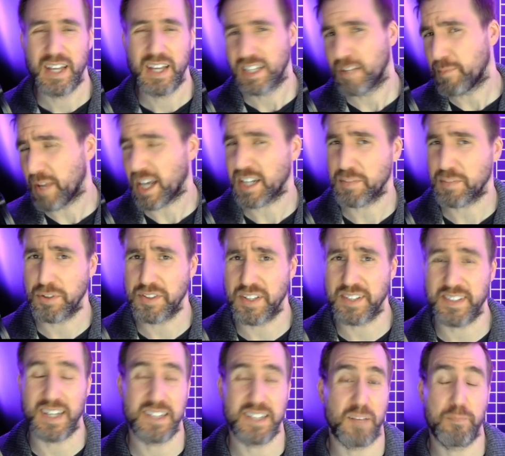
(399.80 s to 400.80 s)
Let me export
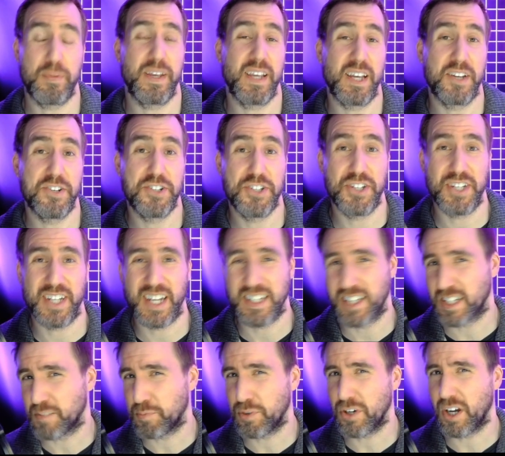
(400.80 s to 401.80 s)
this as a PNG and
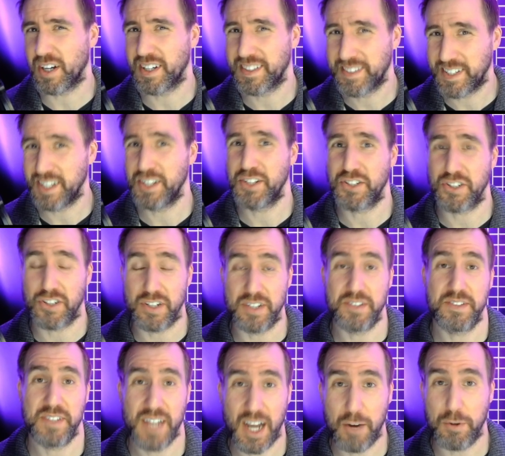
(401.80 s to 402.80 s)
let's put it on a t-shirt and
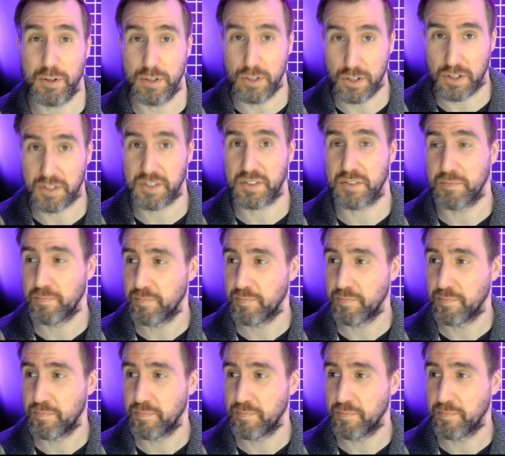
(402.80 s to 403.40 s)
see how it looks.